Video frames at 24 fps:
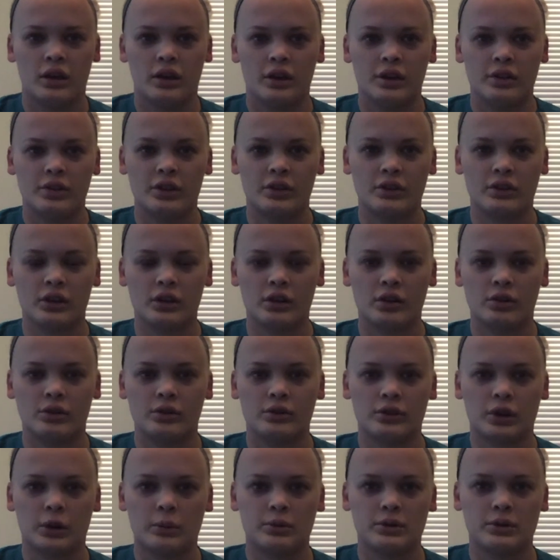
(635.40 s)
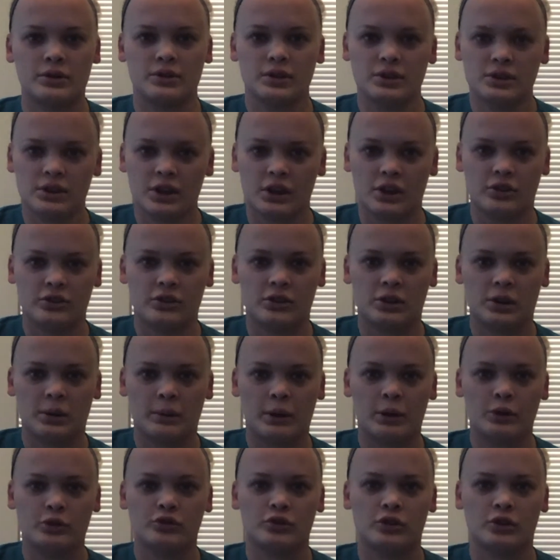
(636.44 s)
This concludes our presentation
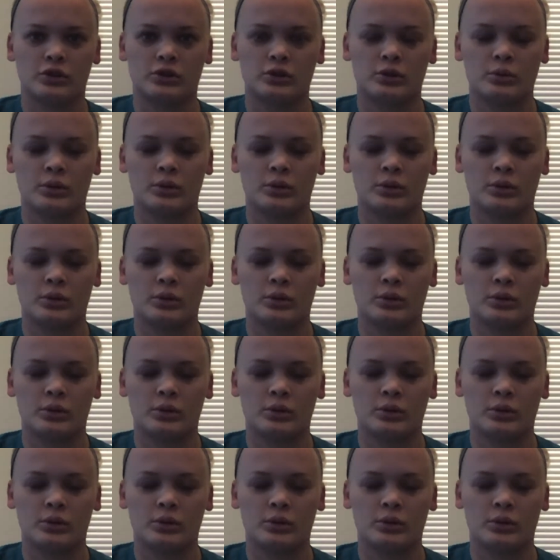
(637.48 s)
about children